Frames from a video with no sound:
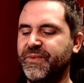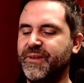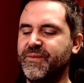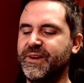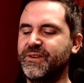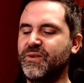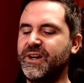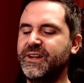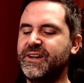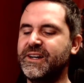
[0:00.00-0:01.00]
But it's
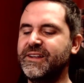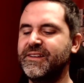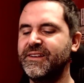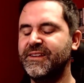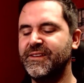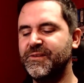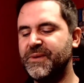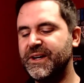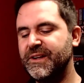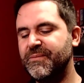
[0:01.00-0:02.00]
quite nice. It's
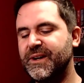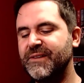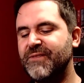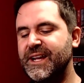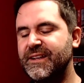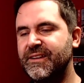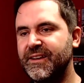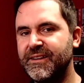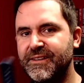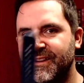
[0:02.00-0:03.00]
inspired by
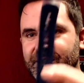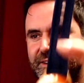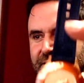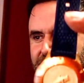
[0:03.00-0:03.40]
racing, so there's like